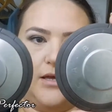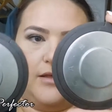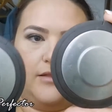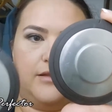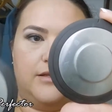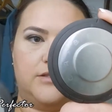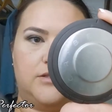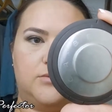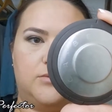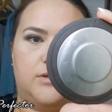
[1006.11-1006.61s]

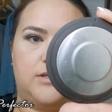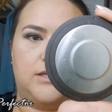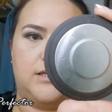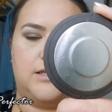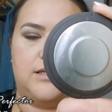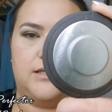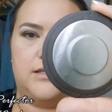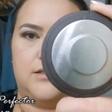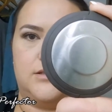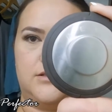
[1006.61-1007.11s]
This one
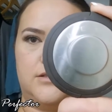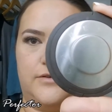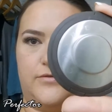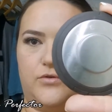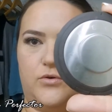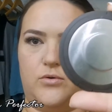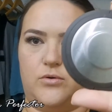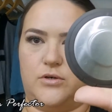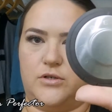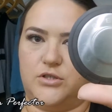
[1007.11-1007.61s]
is, of
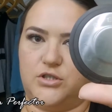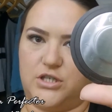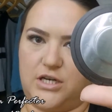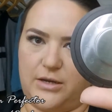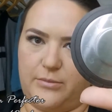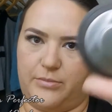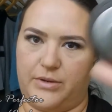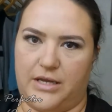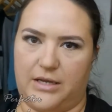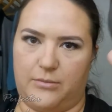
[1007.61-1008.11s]
course,
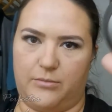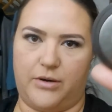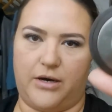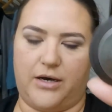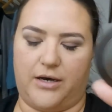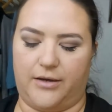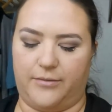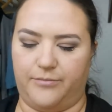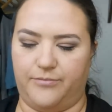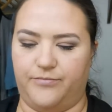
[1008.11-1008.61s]
Champagne
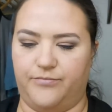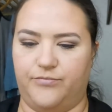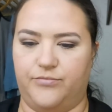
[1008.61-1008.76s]
Pop.